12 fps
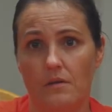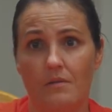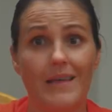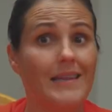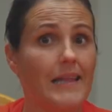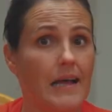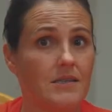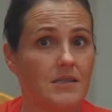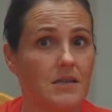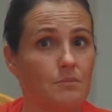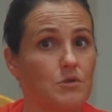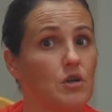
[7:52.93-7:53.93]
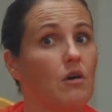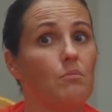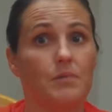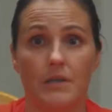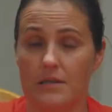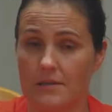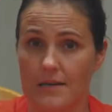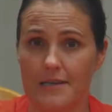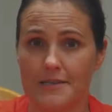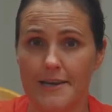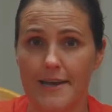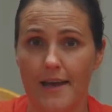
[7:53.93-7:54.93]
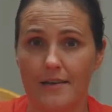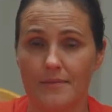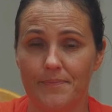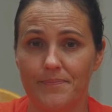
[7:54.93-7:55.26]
Then ask them to complete the task again.